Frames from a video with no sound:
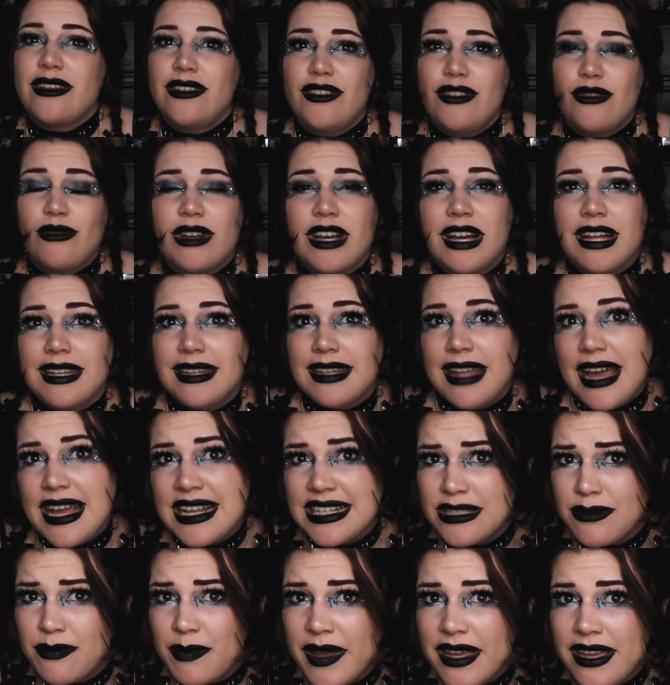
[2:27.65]
you
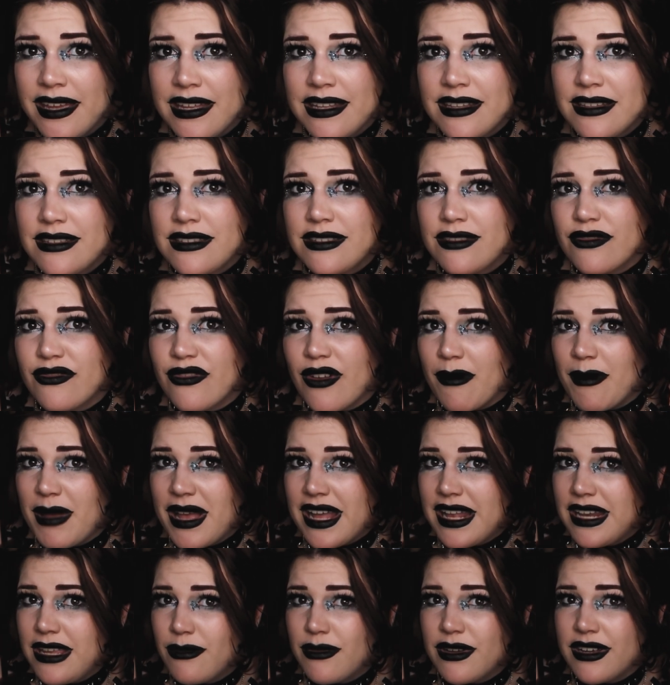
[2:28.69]
collect pins from
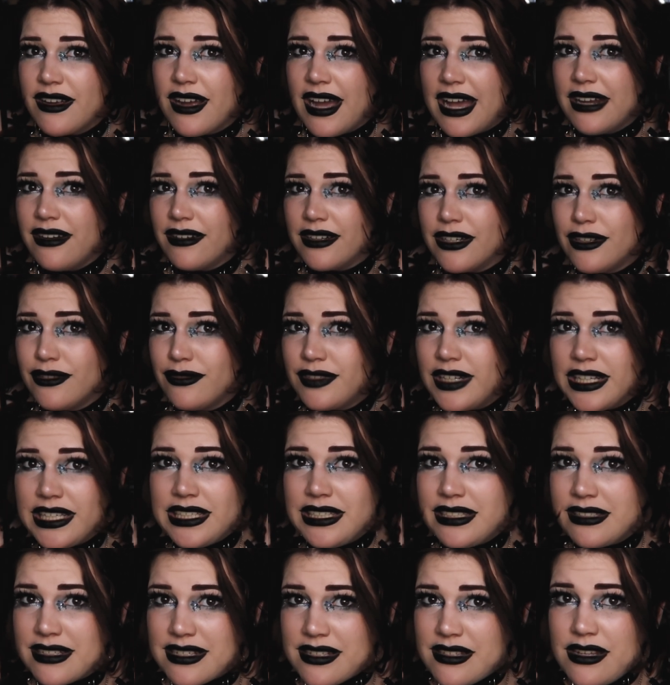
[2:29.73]
anywhere, I don't know,
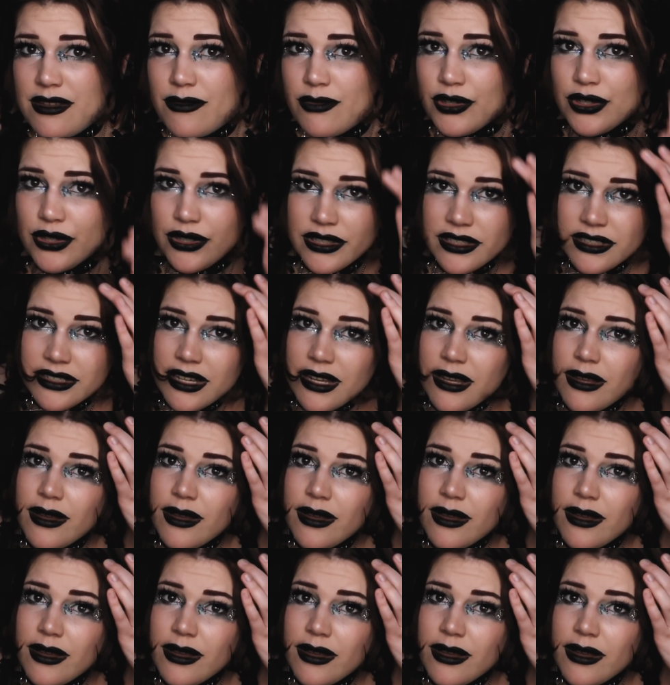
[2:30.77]
fucking Disney World.